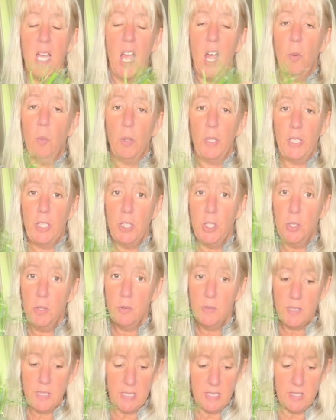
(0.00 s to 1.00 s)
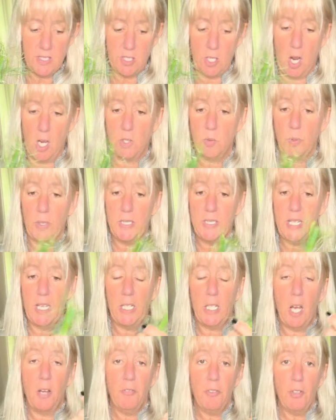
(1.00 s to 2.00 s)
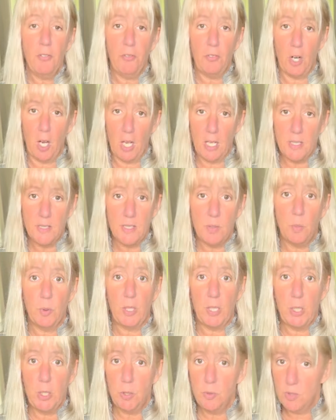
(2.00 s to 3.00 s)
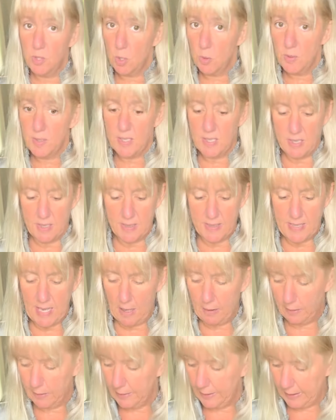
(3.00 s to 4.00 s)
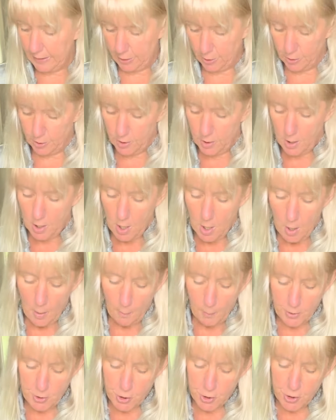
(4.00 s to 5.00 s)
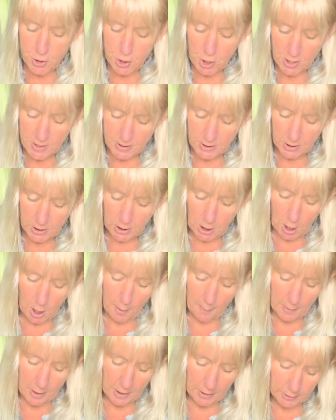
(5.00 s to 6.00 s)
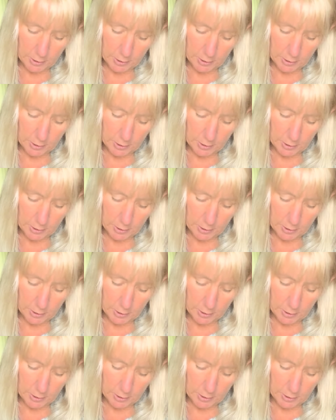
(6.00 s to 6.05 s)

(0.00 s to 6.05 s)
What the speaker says: and we're gonna use these stalks. We're gonna take off the fronds, and we're gonna use those in a salad later. But you're just gonna come and